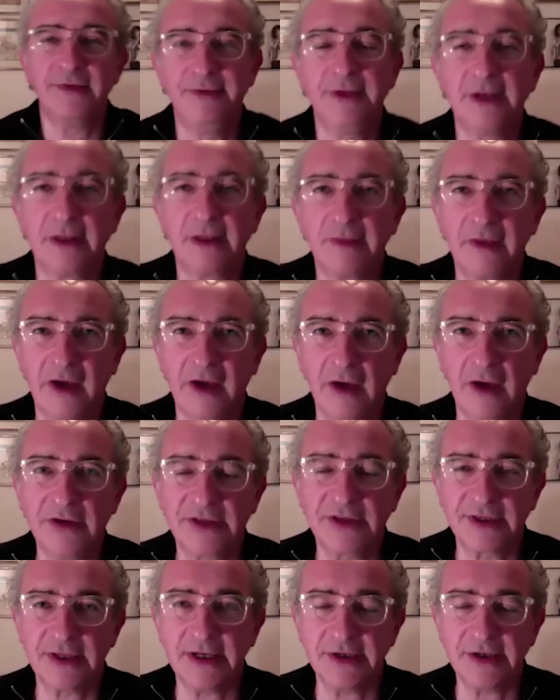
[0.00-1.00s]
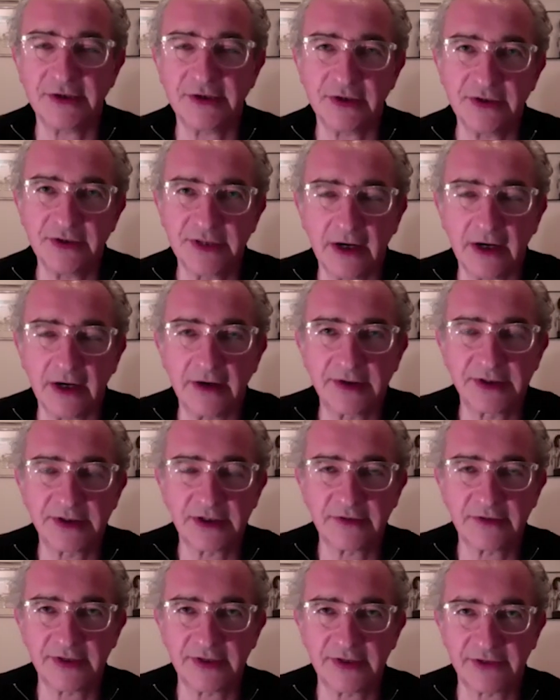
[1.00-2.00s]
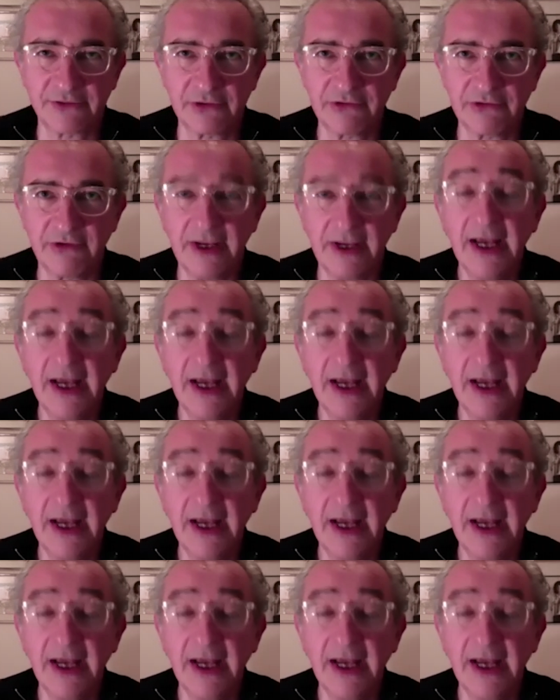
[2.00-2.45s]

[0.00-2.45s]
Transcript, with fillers: you know, those issues are sort of extraordinary.